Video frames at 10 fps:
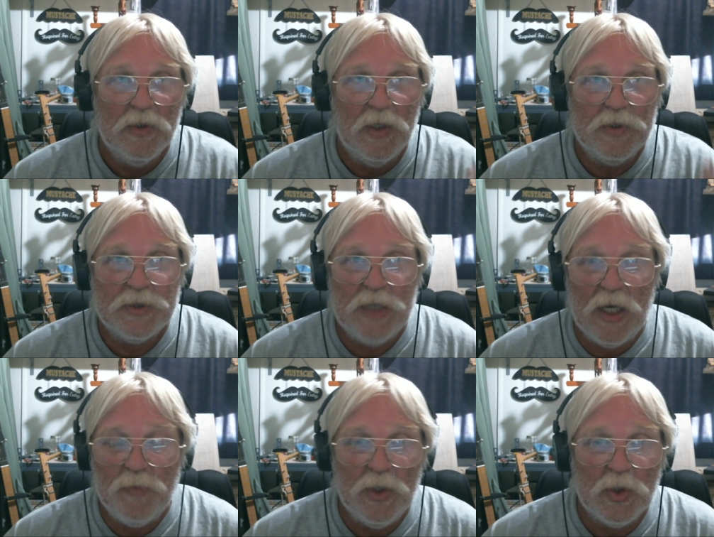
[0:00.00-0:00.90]
I just
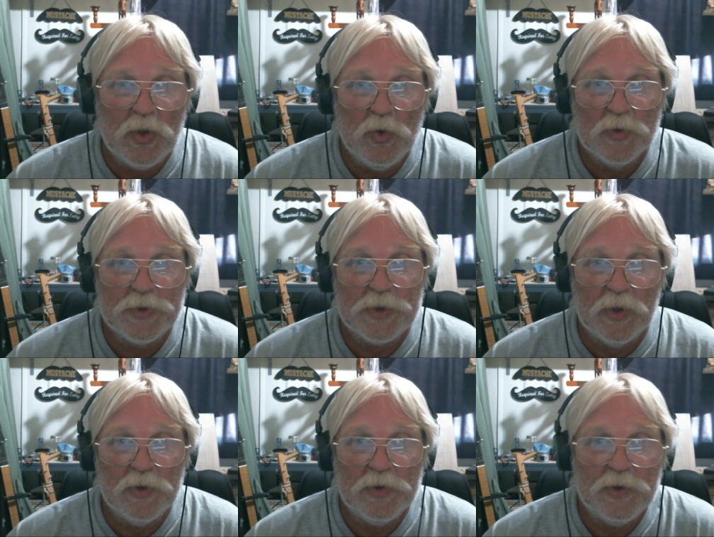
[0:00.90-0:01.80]
type in a Google
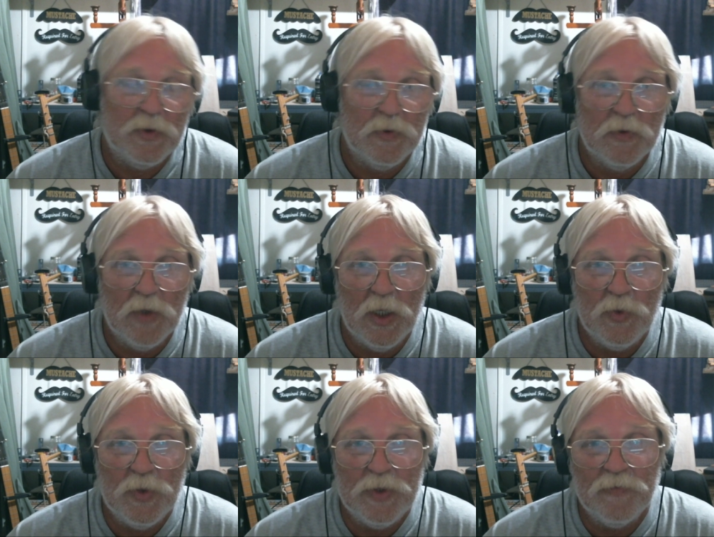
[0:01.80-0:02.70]
search, one
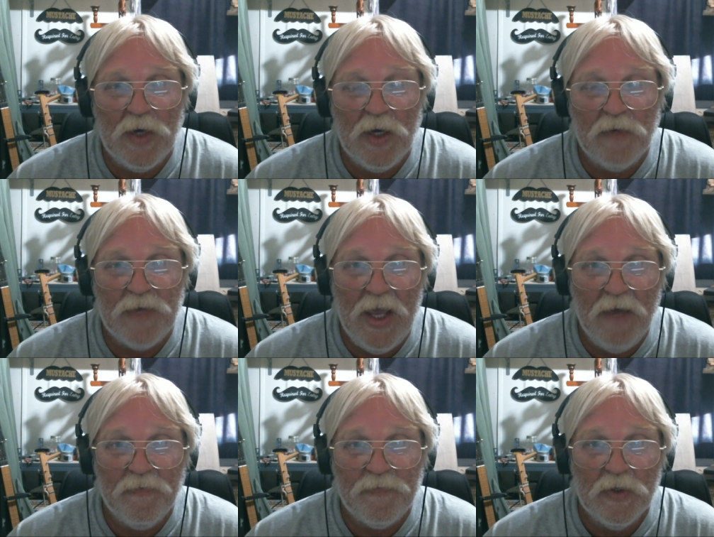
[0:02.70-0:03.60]
hundred five
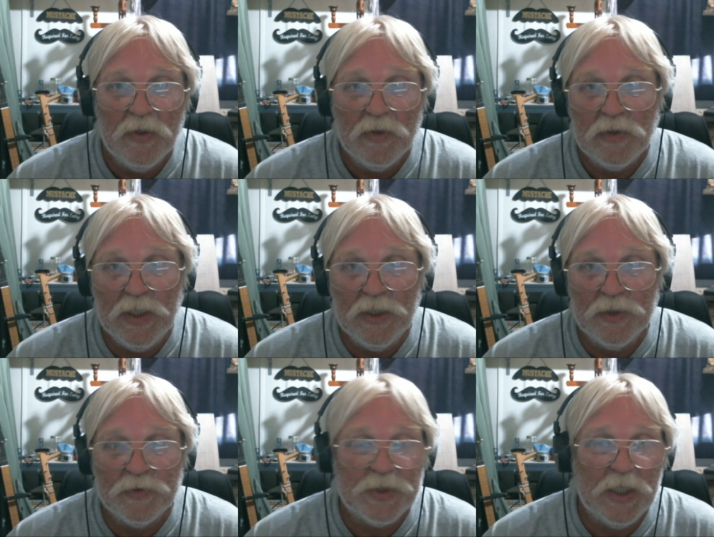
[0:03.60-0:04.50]
F
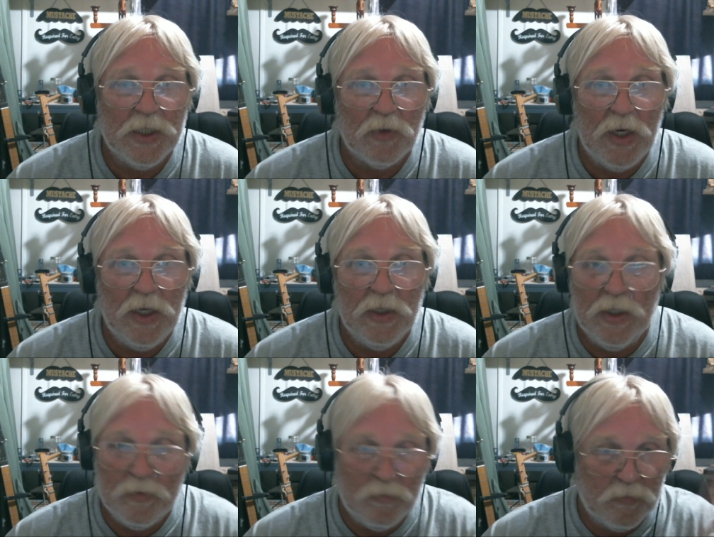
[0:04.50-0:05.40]
in centigrade, and it